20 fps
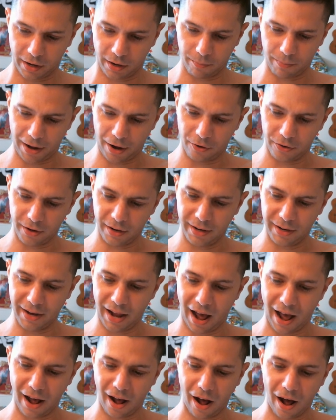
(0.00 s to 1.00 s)
about
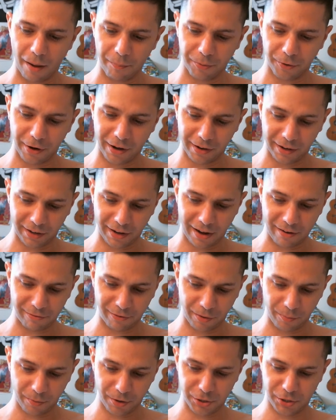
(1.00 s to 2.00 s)
not operating heavy
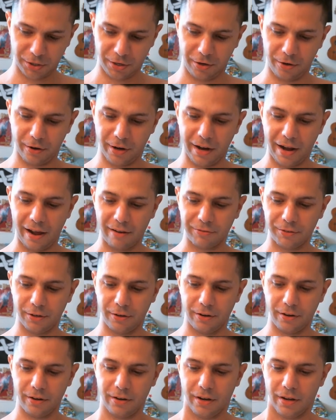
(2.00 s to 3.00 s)
machinery
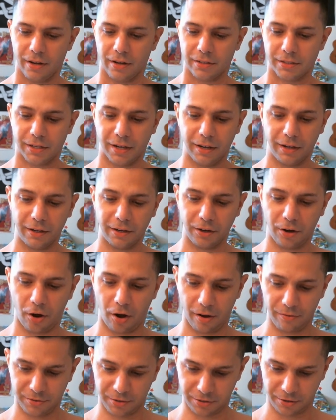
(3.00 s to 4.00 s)
after taking
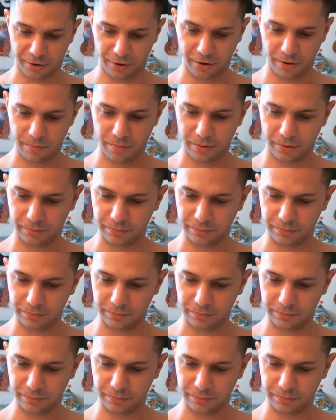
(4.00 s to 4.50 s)
cough syrup.